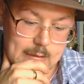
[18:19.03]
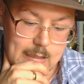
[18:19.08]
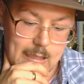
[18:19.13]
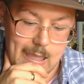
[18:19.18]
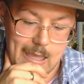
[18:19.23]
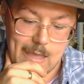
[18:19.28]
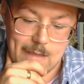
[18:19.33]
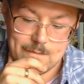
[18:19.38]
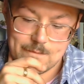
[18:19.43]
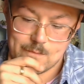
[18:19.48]

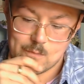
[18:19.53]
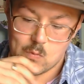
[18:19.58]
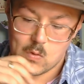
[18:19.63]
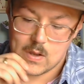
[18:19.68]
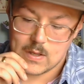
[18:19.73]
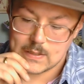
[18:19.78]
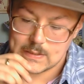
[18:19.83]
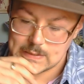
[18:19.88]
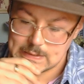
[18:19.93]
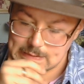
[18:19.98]

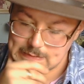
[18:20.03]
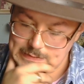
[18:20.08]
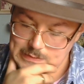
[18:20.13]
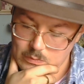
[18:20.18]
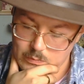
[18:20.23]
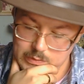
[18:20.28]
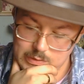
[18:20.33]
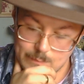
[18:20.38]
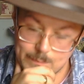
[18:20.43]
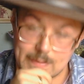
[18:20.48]
F1 is
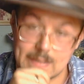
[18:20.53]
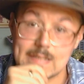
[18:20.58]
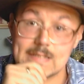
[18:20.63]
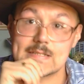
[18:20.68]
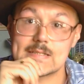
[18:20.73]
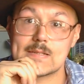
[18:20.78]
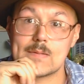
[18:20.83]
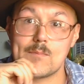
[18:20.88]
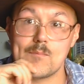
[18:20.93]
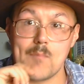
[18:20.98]
going up
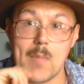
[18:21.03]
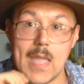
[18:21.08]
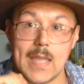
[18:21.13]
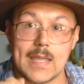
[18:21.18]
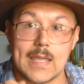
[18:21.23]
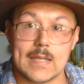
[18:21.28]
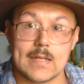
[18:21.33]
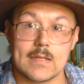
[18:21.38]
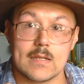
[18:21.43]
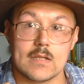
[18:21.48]
against
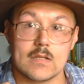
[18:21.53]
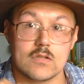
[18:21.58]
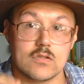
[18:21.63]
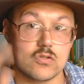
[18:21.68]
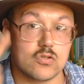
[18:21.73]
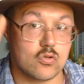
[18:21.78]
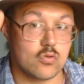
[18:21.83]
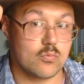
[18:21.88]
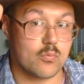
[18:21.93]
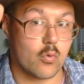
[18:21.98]
Megan
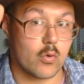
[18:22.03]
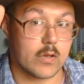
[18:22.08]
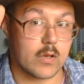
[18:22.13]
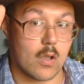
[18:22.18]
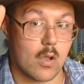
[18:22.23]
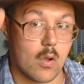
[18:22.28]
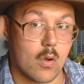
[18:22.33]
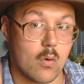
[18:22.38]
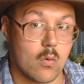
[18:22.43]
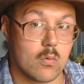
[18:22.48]
2.0,
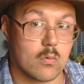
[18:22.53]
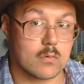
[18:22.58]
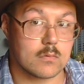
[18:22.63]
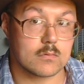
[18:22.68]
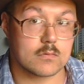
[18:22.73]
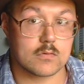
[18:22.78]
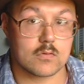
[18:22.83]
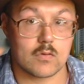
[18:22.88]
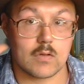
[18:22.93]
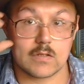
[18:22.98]
so
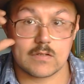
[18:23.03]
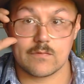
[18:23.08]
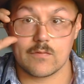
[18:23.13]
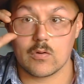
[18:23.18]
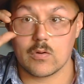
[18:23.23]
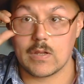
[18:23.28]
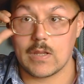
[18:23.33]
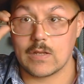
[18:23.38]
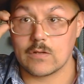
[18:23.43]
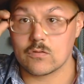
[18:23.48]
that's
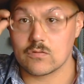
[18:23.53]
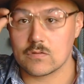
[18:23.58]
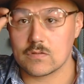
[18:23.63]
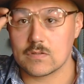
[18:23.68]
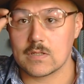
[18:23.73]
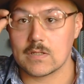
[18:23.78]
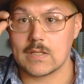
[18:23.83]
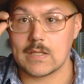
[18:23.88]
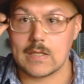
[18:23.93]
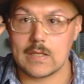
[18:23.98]
very
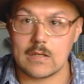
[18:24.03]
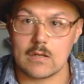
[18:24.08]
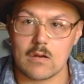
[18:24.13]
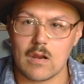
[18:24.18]
interesting to hear.